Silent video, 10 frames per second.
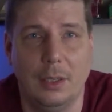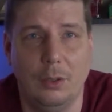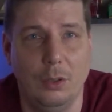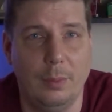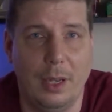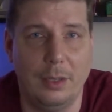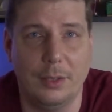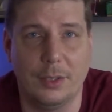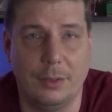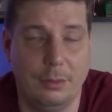new
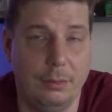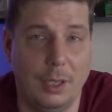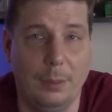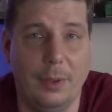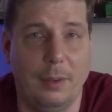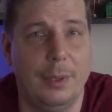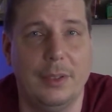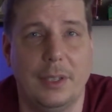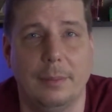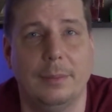models to come with it
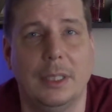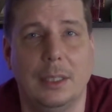built in.